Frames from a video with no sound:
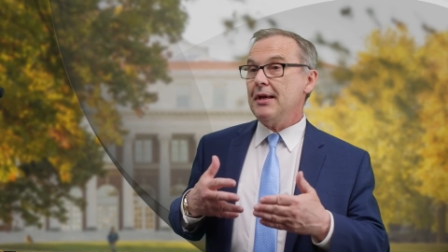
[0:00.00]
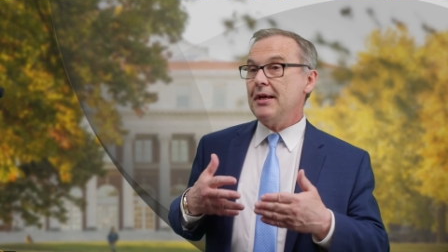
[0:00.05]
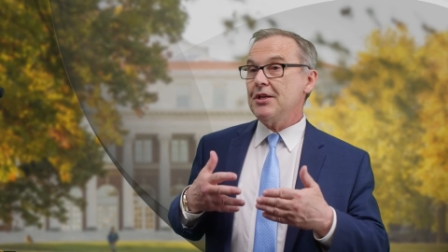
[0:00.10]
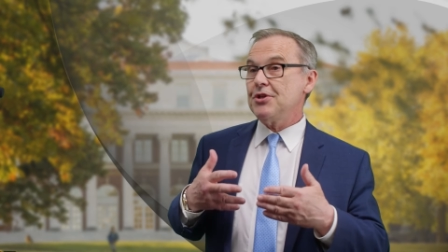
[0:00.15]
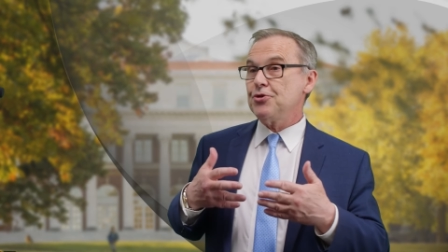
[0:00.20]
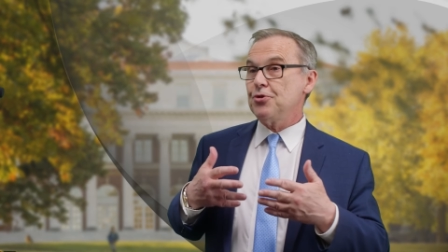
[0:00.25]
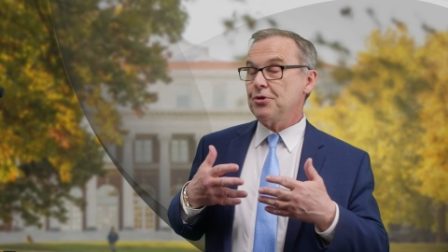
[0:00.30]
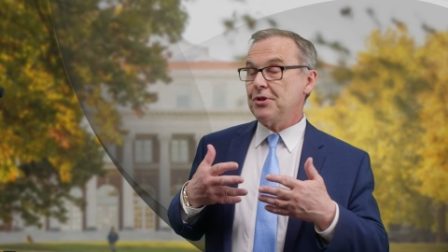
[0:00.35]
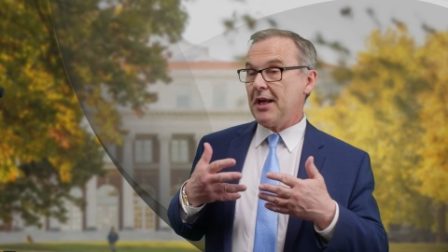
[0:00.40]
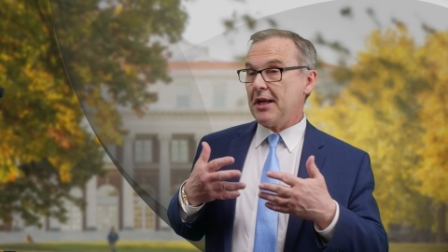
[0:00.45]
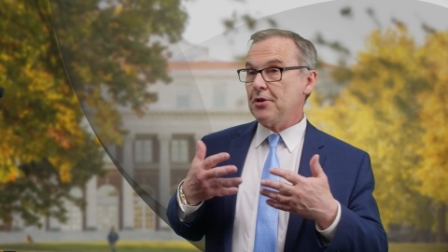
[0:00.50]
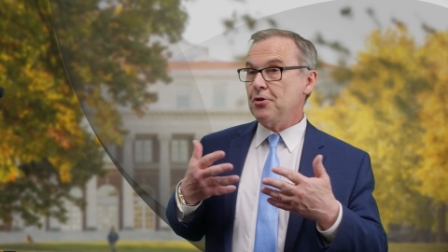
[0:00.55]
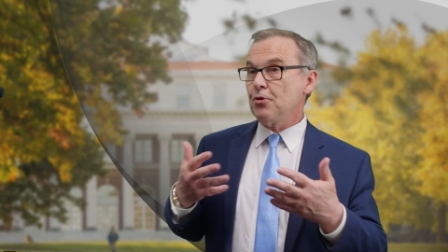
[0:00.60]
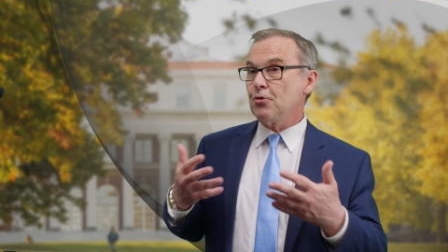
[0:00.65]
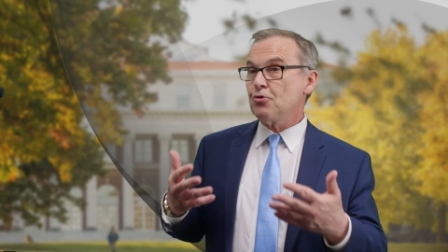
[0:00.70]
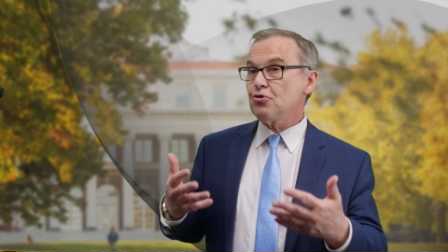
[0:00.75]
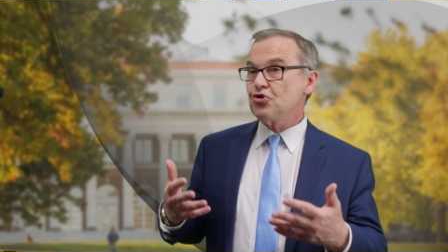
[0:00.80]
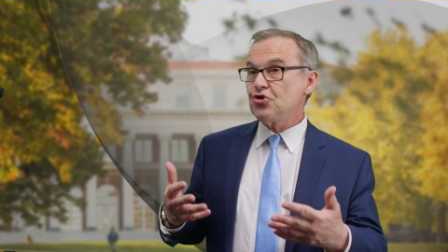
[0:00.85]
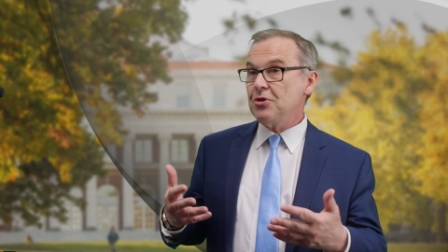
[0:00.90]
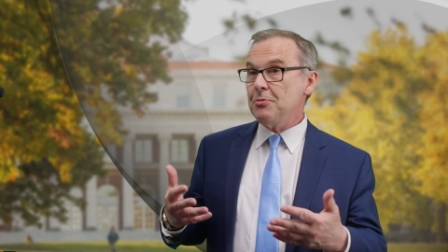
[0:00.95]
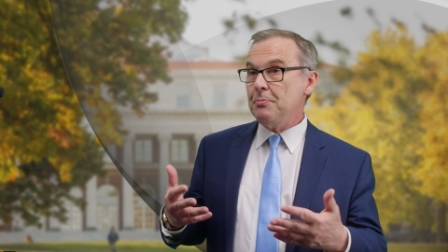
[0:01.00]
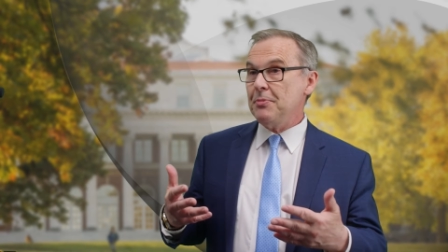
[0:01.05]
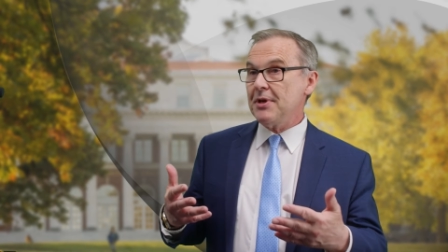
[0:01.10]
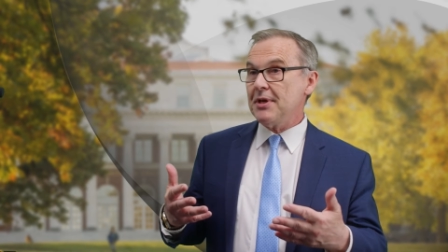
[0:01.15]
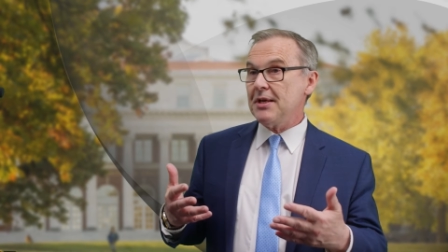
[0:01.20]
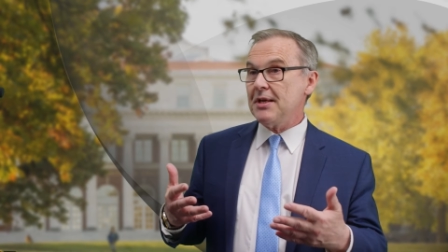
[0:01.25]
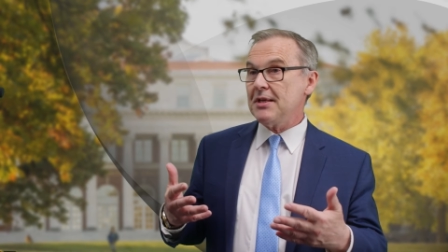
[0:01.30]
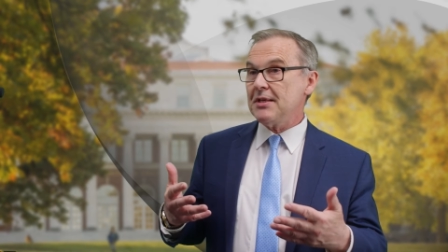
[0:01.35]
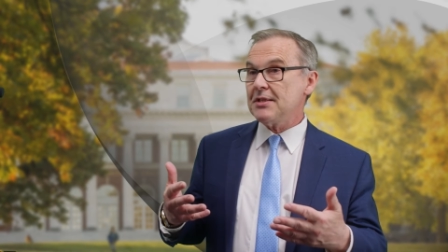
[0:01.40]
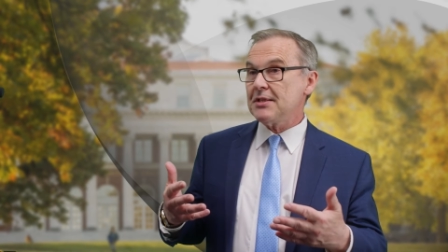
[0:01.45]
as the technology
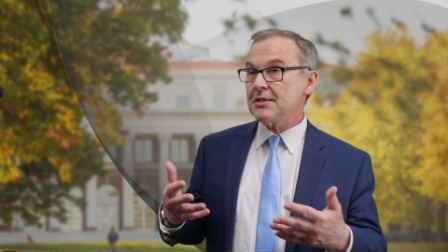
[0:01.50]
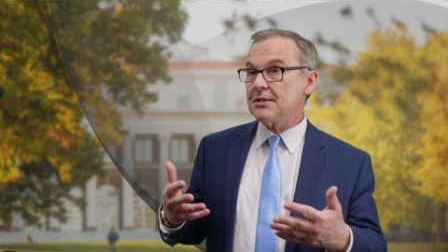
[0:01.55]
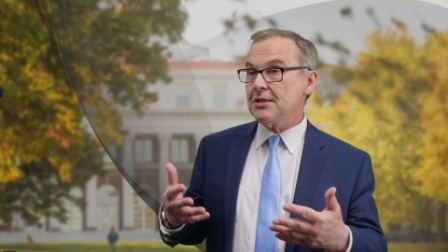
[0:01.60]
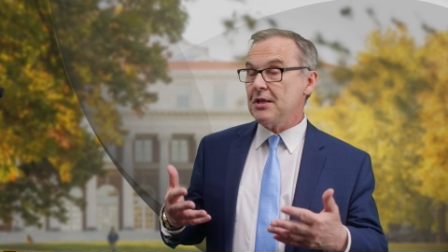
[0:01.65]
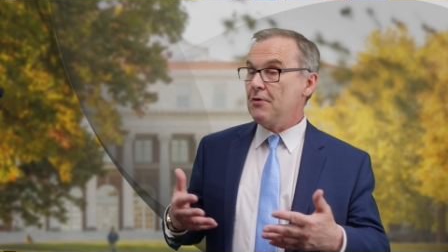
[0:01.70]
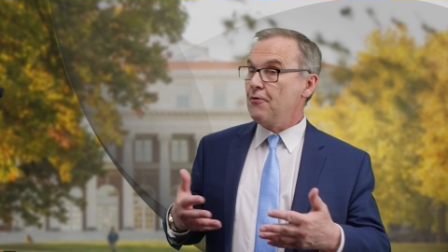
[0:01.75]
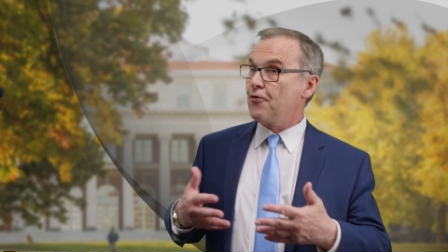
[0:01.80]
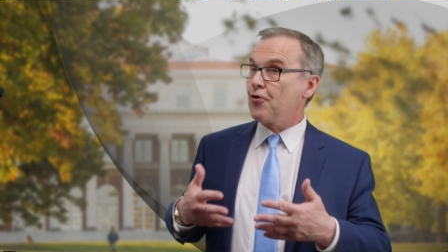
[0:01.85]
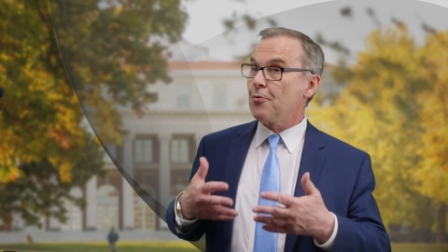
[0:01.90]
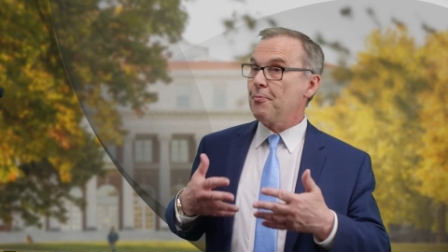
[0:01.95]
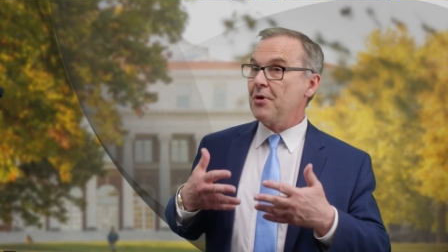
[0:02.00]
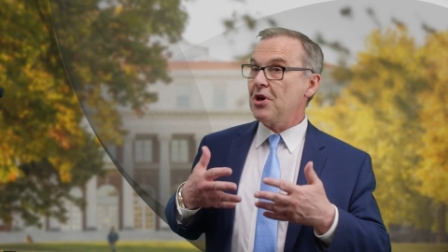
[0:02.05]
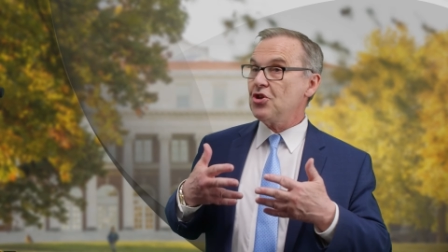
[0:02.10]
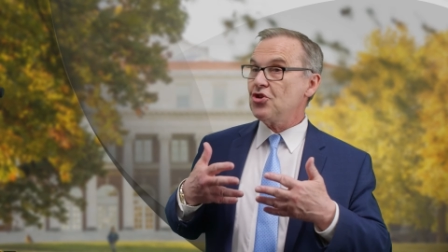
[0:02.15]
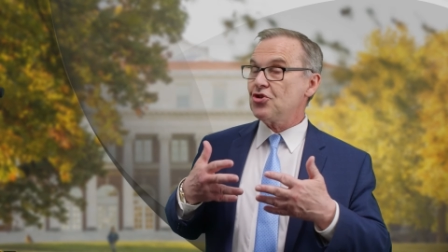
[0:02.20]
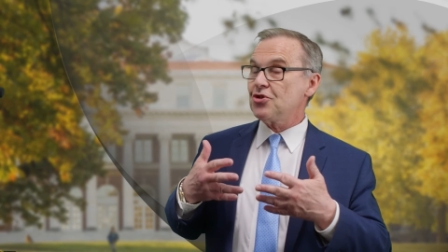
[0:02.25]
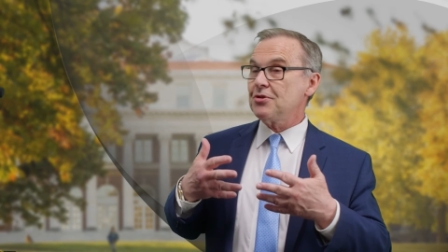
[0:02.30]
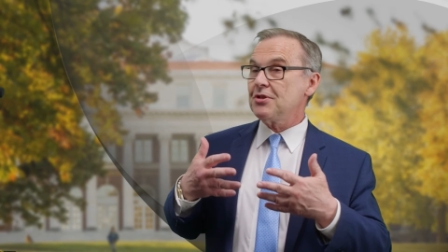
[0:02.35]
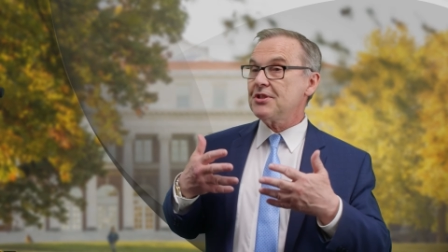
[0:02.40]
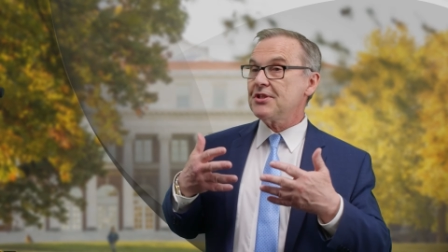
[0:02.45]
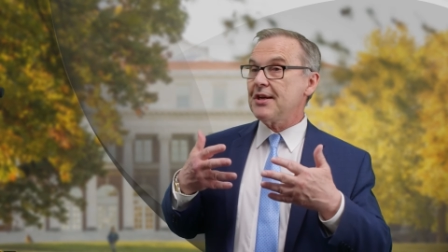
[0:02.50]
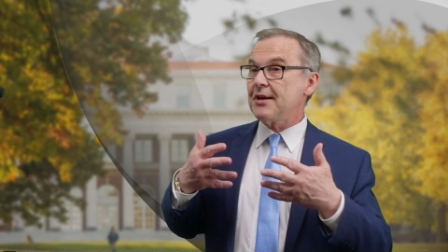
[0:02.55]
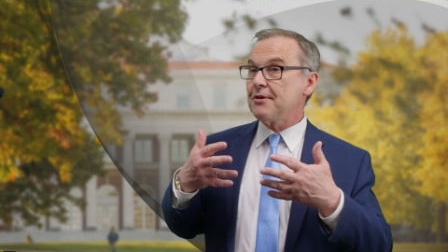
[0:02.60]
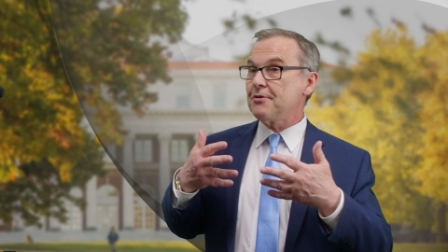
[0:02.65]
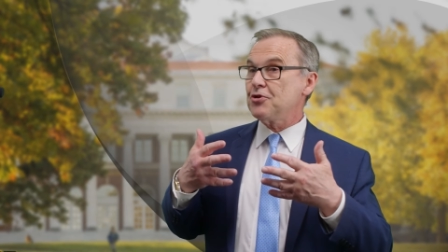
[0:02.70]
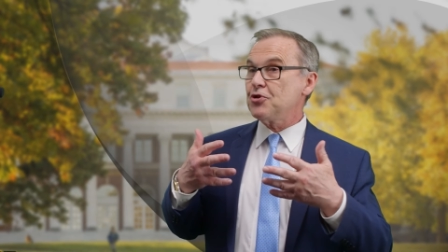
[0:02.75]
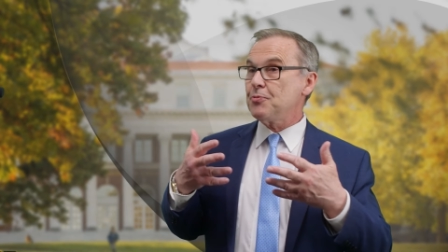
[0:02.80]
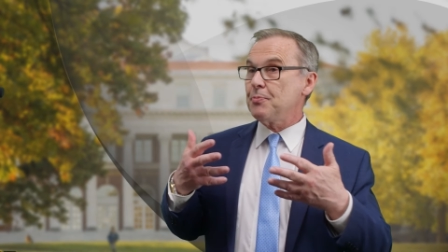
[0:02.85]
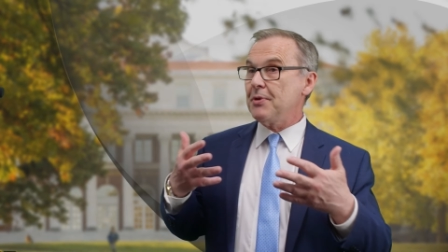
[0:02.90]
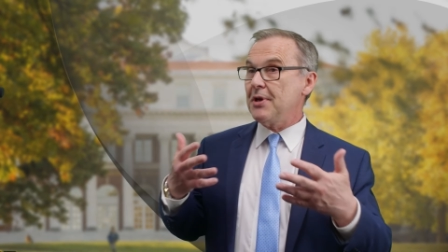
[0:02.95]
base, the information
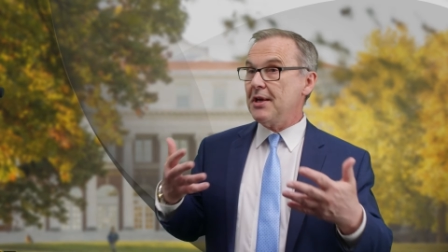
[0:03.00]
science